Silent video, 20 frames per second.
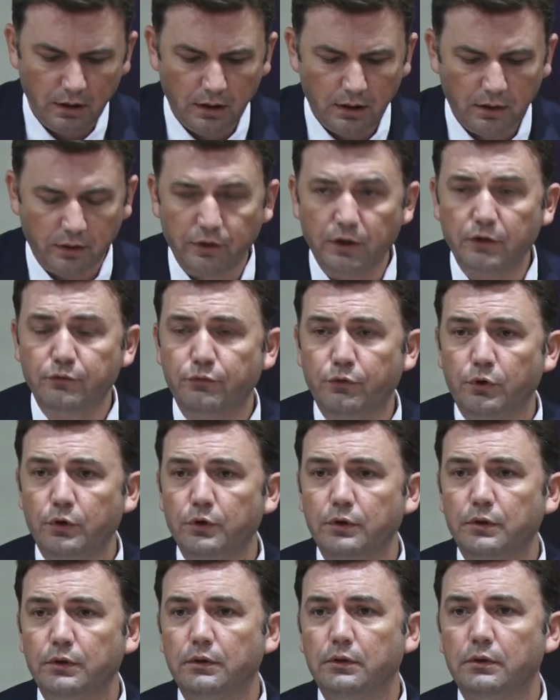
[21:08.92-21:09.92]

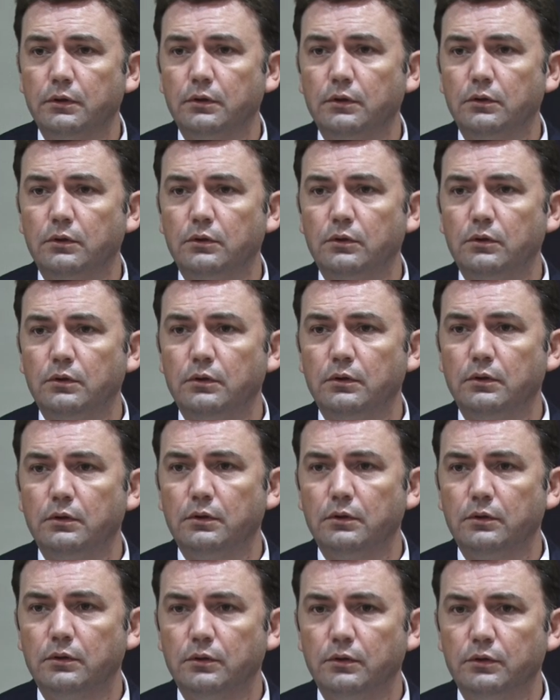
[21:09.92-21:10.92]
Therefore,
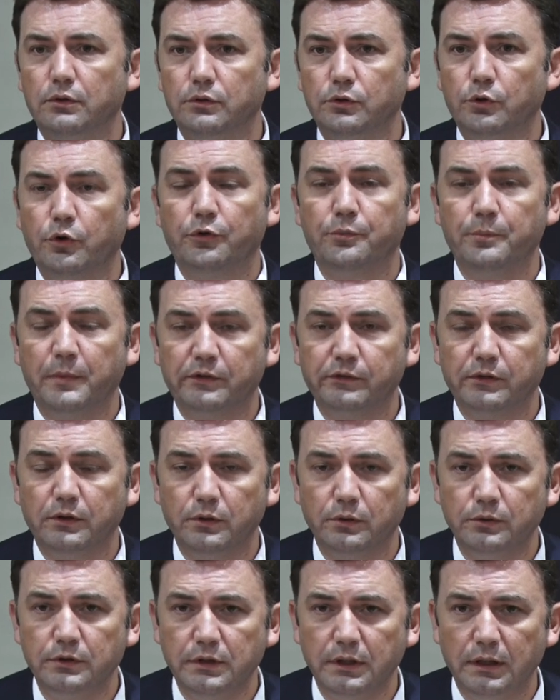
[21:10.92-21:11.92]
North
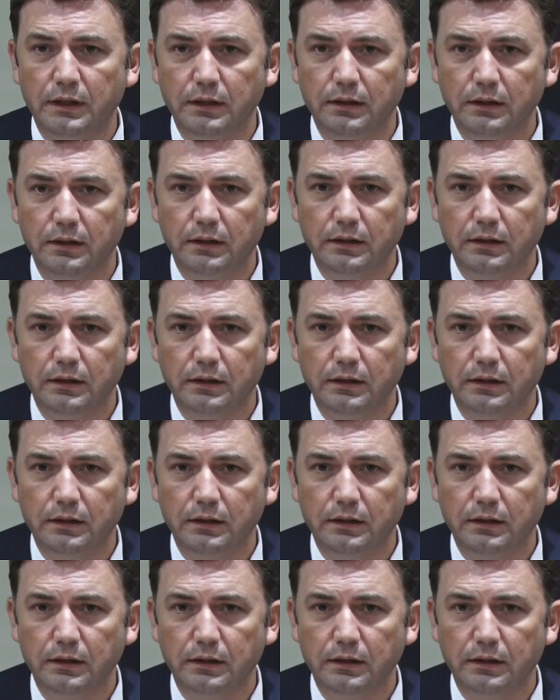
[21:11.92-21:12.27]
Macedonia,